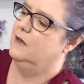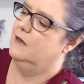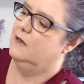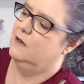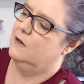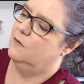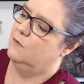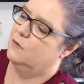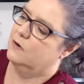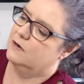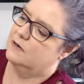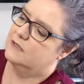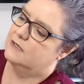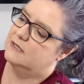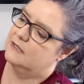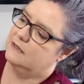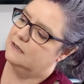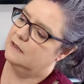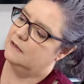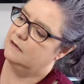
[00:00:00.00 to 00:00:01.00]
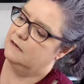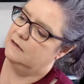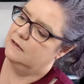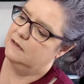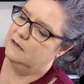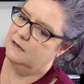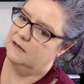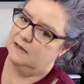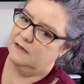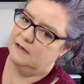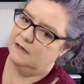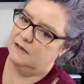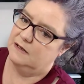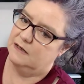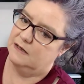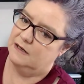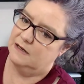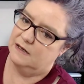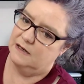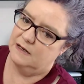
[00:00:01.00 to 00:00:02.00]
or it's a little,
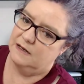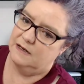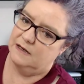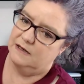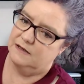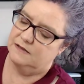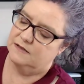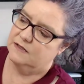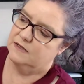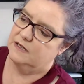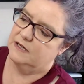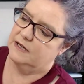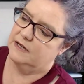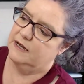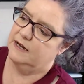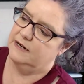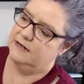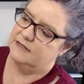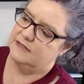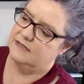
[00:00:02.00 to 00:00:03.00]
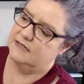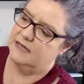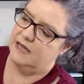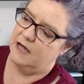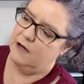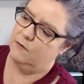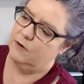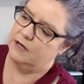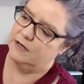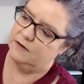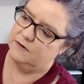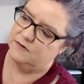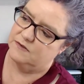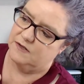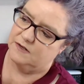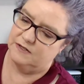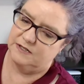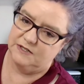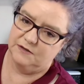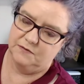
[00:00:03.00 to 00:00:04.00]
so you can kind of see how it goes
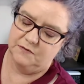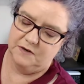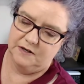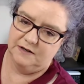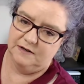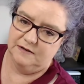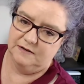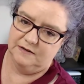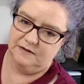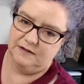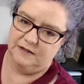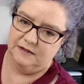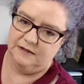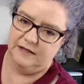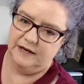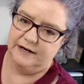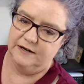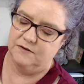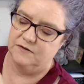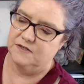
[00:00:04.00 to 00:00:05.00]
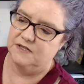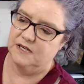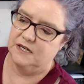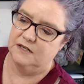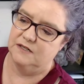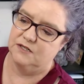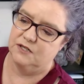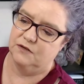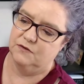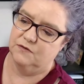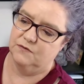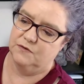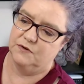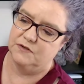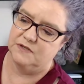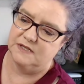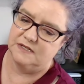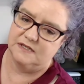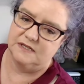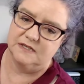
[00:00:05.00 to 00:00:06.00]
on different, the lighter skin tone
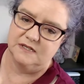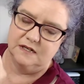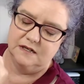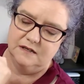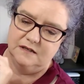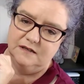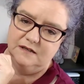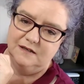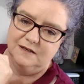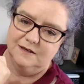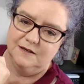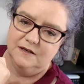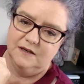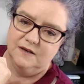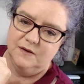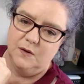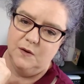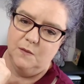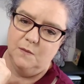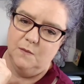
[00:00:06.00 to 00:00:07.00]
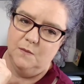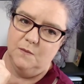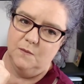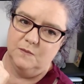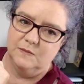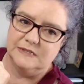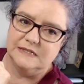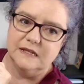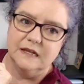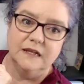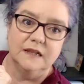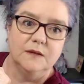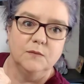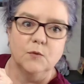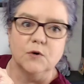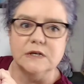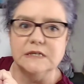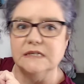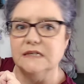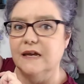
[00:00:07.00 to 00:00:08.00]
versus the slightly
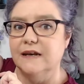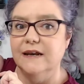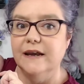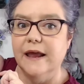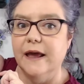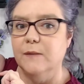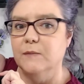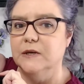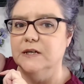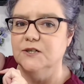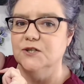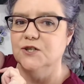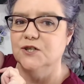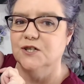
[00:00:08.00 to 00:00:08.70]
more sun damaged